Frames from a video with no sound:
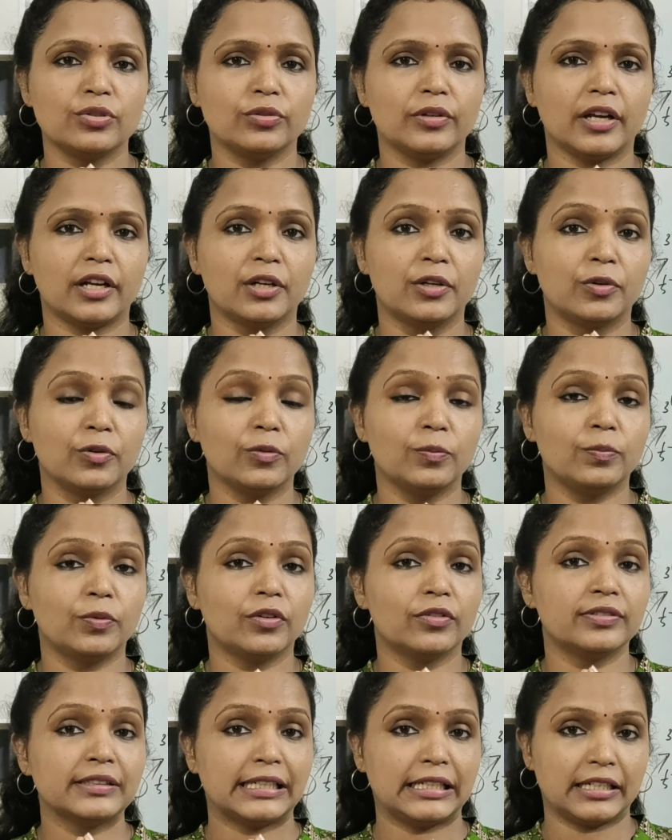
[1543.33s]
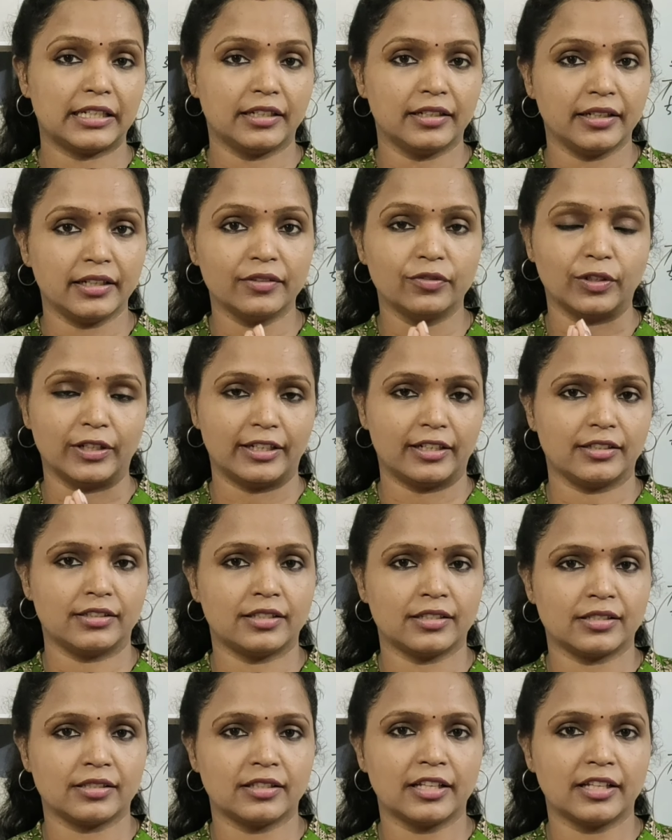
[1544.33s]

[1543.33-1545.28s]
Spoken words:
to a group of RNA viruses.